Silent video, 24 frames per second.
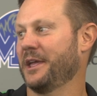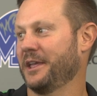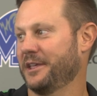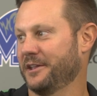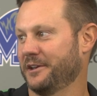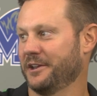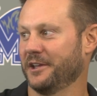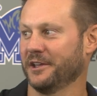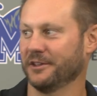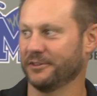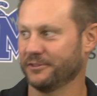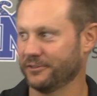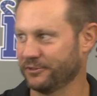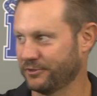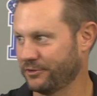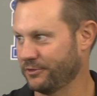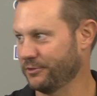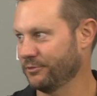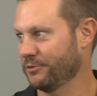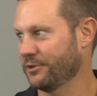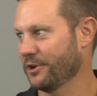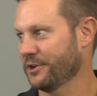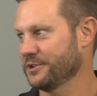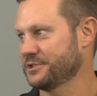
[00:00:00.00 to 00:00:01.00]
make it a
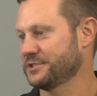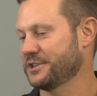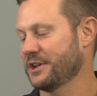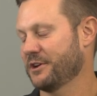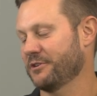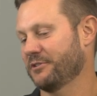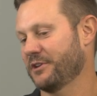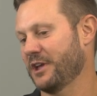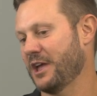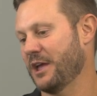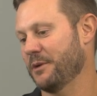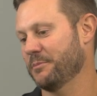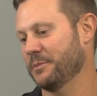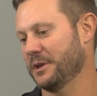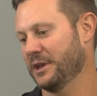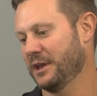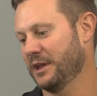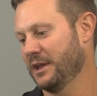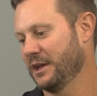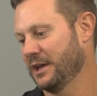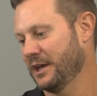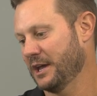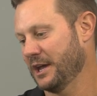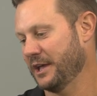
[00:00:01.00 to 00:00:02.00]
two-touchdown game.
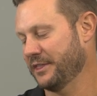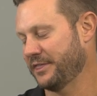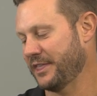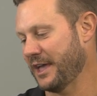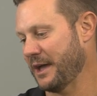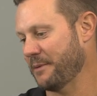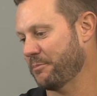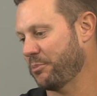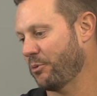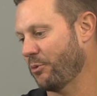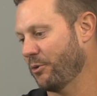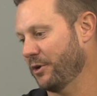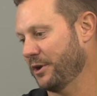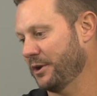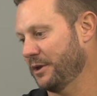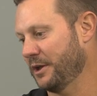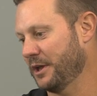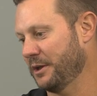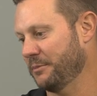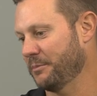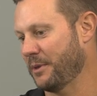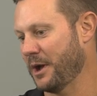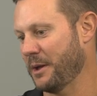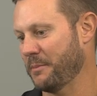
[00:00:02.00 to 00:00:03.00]
And at that
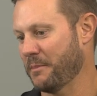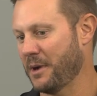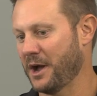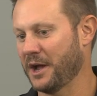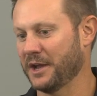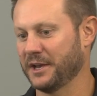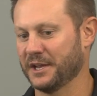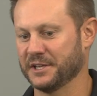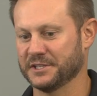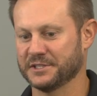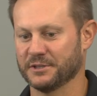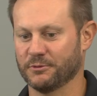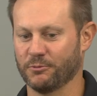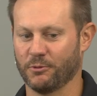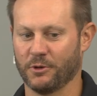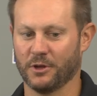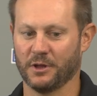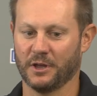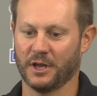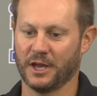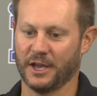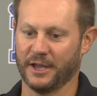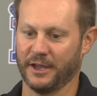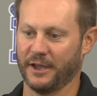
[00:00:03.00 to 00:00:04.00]
point in my mind, I said,
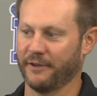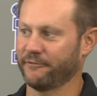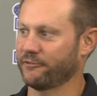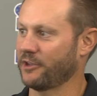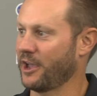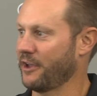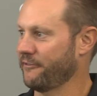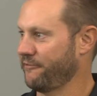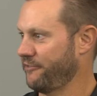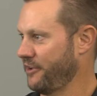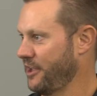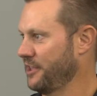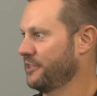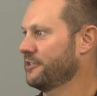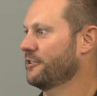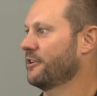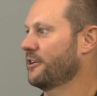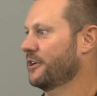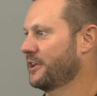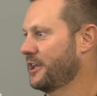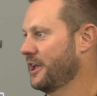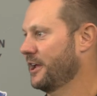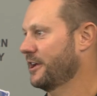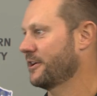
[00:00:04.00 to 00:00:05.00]
well, I've got faith in
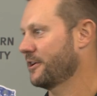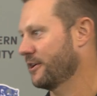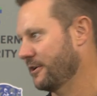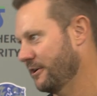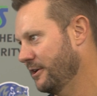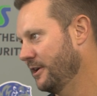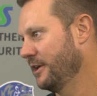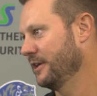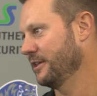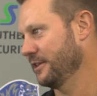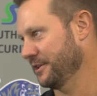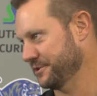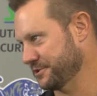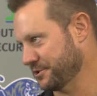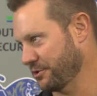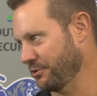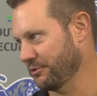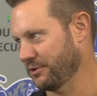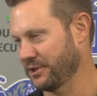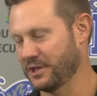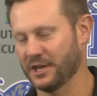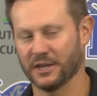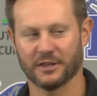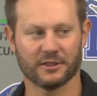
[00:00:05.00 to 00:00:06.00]
our kicker. Let's
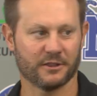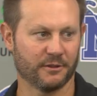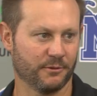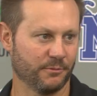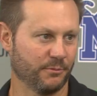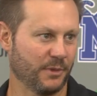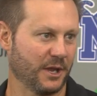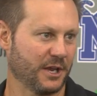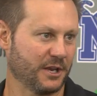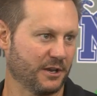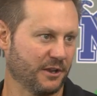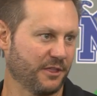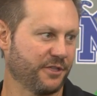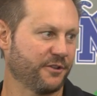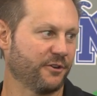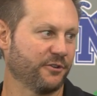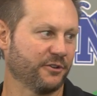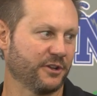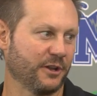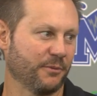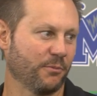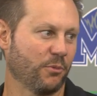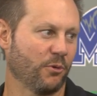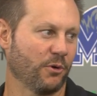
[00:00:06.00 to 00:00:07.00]
go and make it a
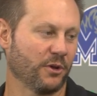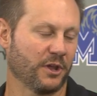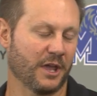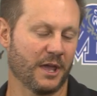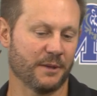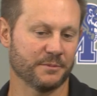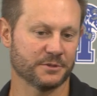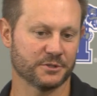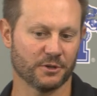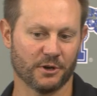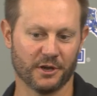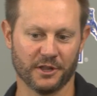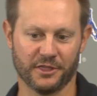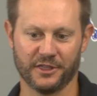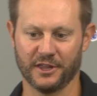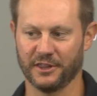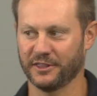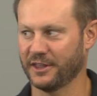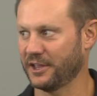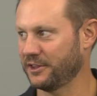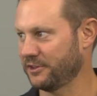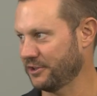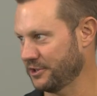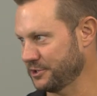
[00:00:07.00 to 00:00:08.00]
13-point game. So I
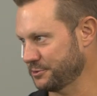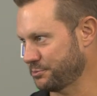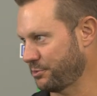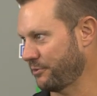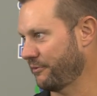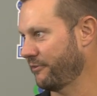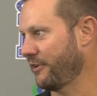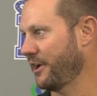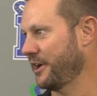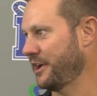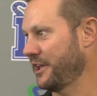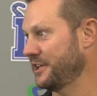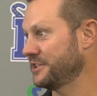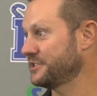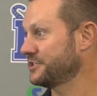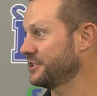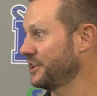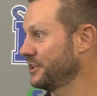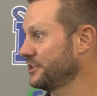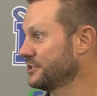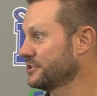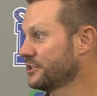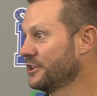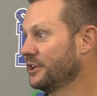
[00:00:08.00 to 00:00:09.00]
think that does provide a
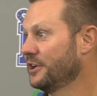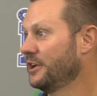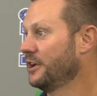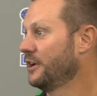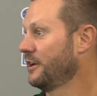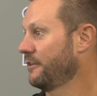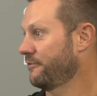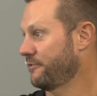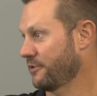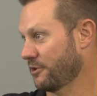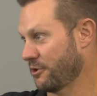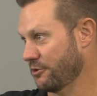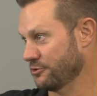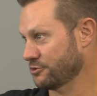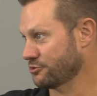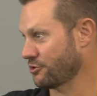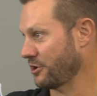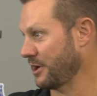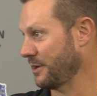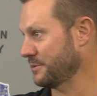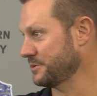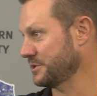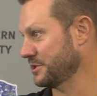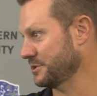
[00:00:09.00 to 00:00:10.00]
sense for Coach
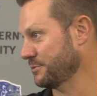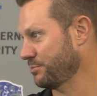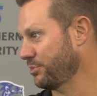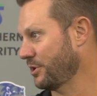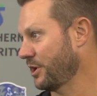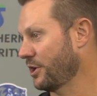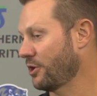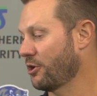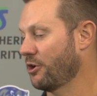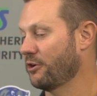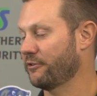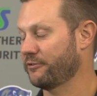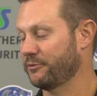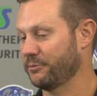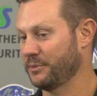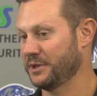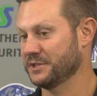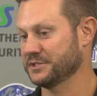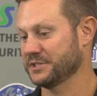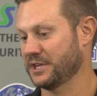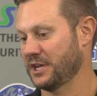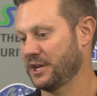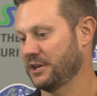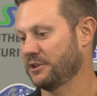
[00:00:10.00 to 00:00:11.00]
Krams as a play caller, for
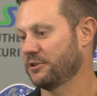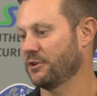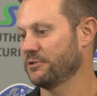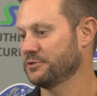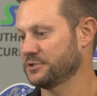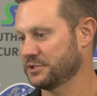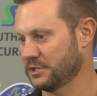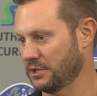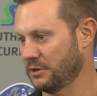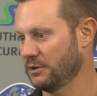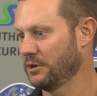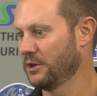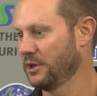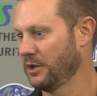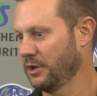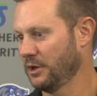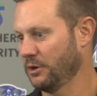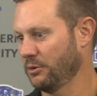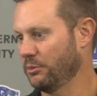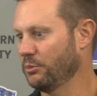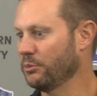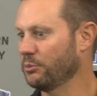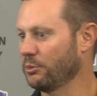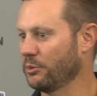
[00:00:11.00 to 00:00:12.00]
me as a head coach, that
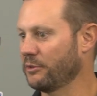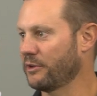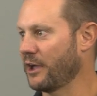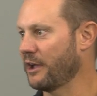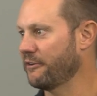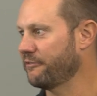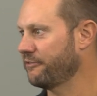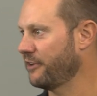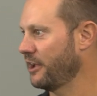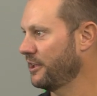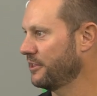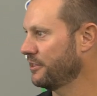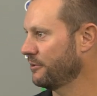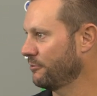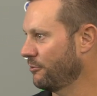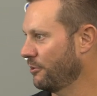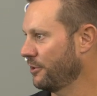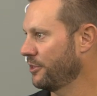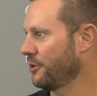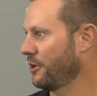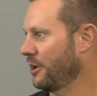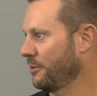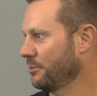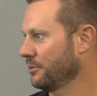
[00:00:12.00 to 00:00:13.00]
we've got faith in
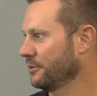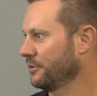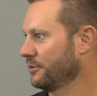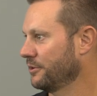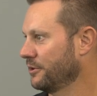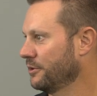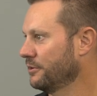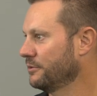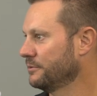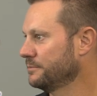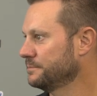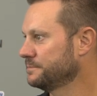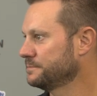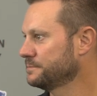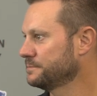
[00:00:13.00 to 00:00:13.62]
what they're able to do.